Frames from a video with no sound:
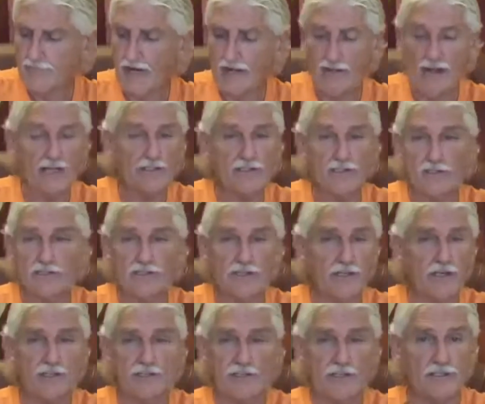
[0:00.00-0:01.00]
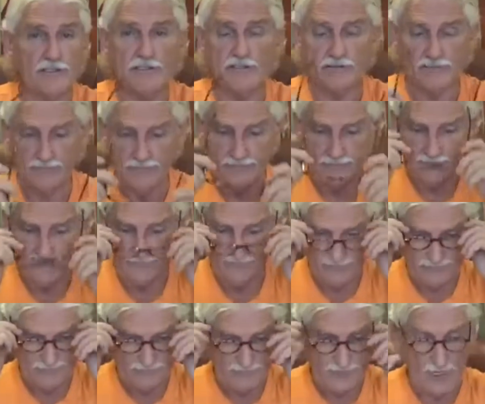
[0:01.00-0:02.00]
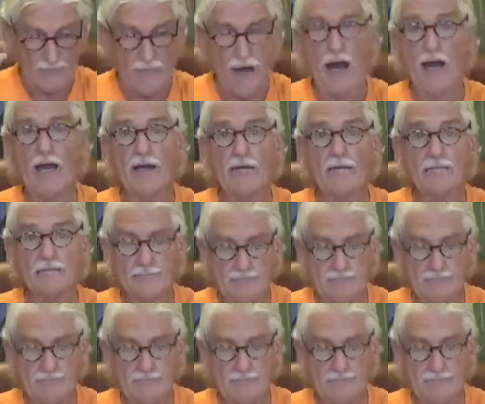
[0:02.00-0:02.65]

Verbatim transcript: And that's their statistics, not mine.